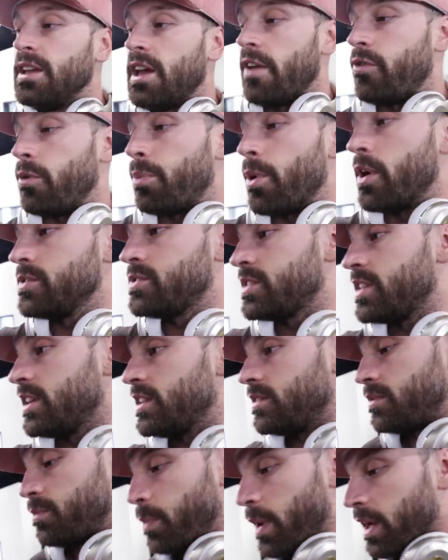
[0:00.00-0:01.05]
if you post
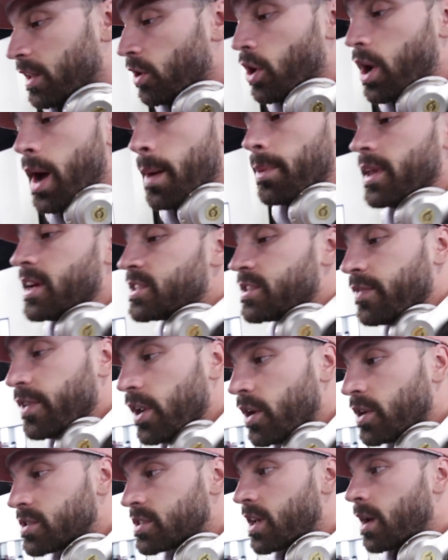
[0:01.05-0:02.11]
it, make a little compilation
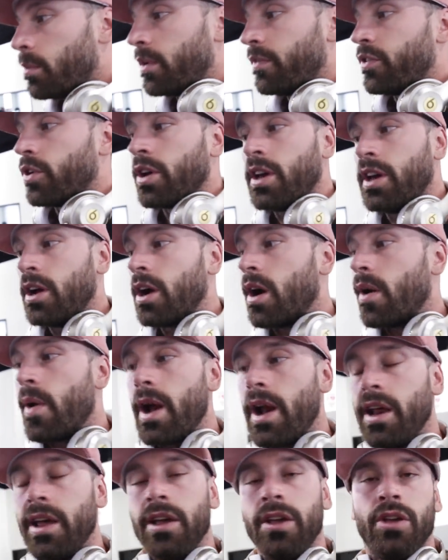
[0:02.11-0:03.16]
video or something. If you're here
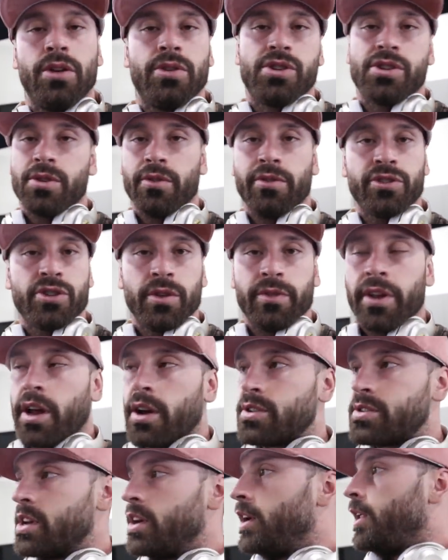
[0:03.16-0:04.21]
already, you, sh you shoot
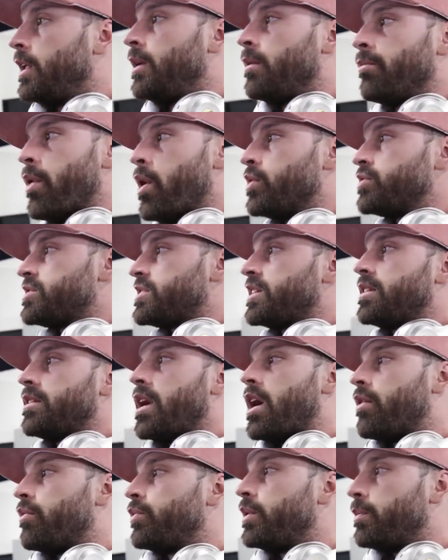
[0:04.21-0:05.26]
videos, post it.
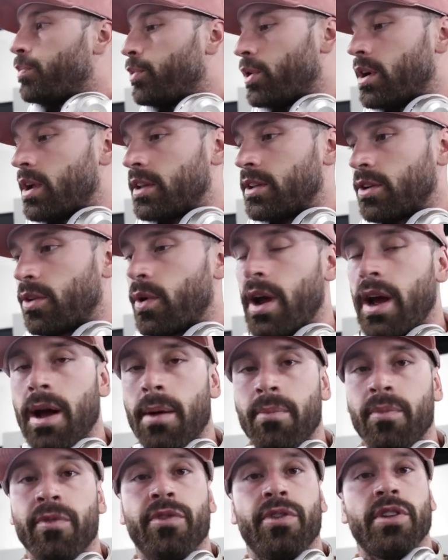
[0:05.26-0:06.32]
I'll re-put it on the
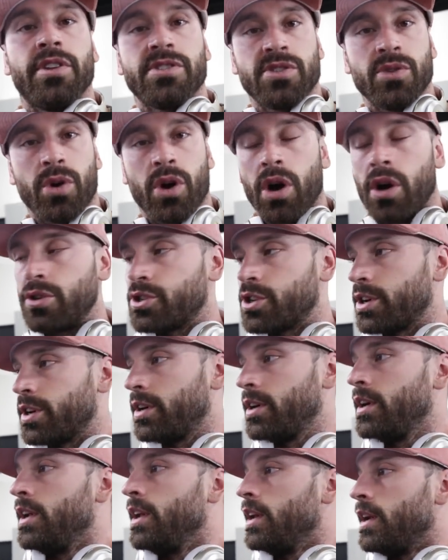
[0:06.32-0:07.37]
gram for the zoo culture.
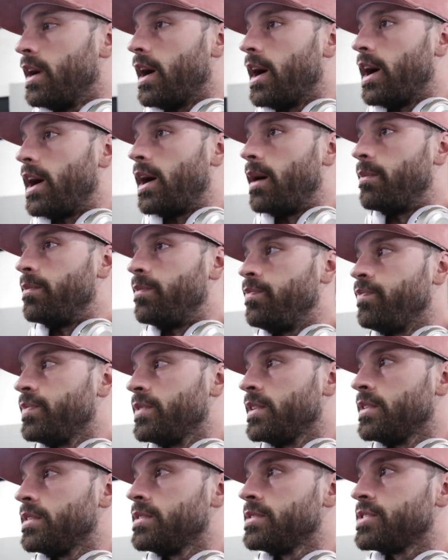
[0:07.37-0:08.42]
Um,
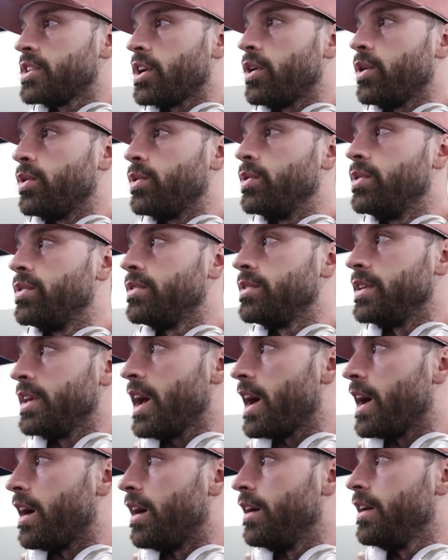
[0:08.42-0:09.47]
so
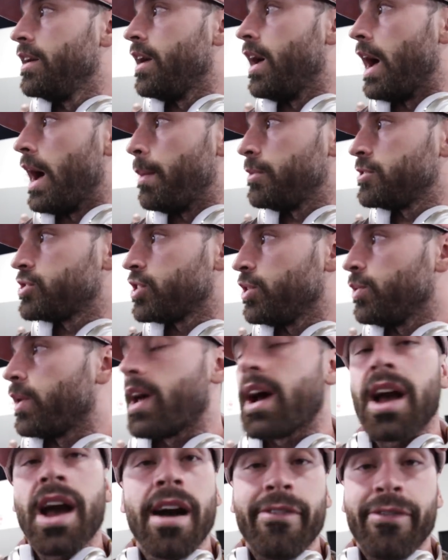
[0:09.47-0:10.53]
yeah, I'm gonna show you what
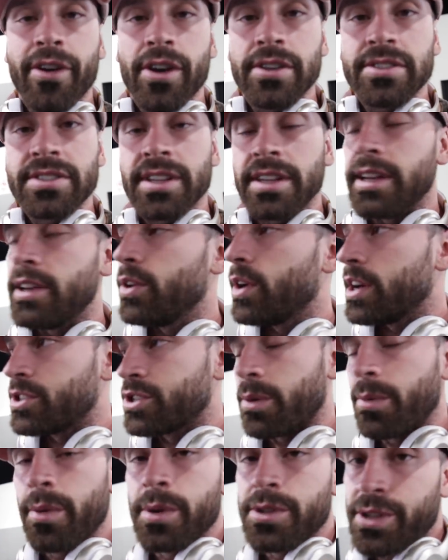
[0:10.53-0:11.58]
I got first, and then you guys
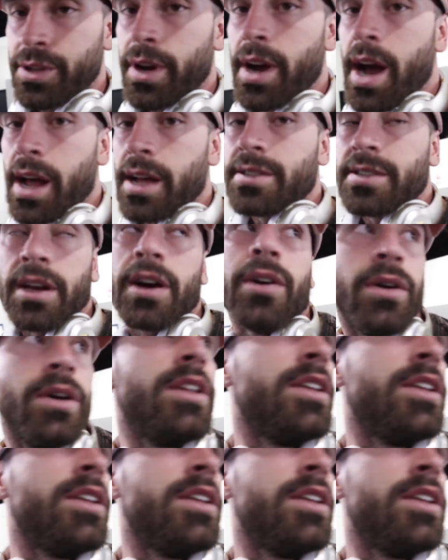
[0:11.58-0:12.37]
show me what you got. So